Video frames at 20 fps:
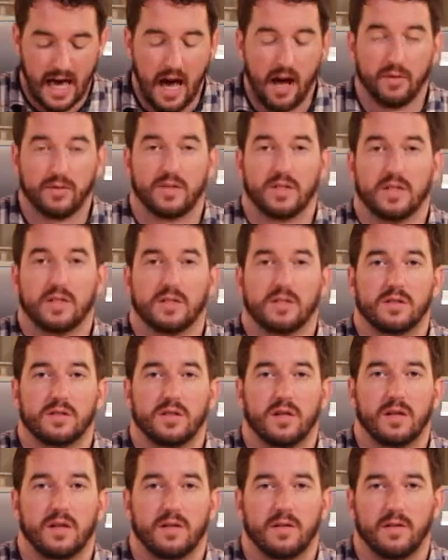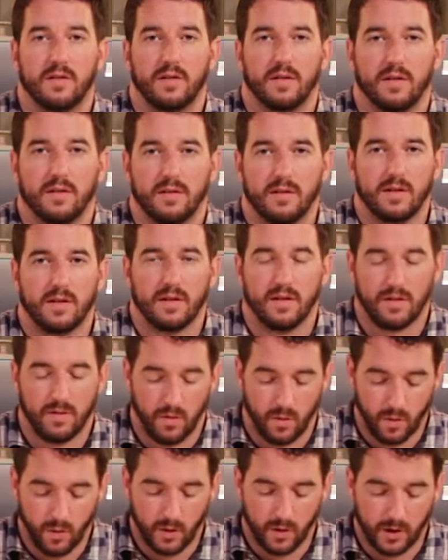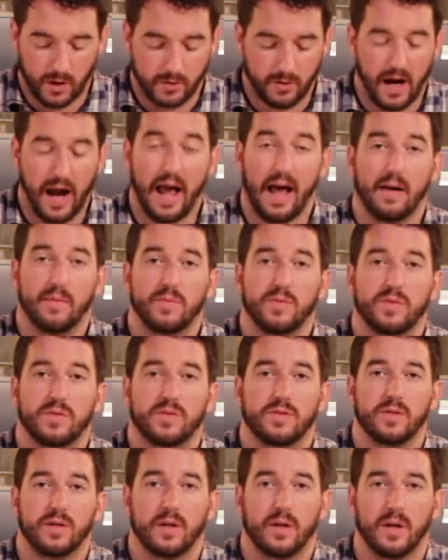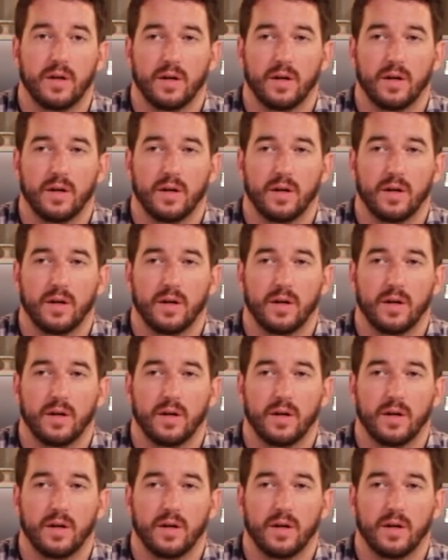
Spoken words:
ounces or grams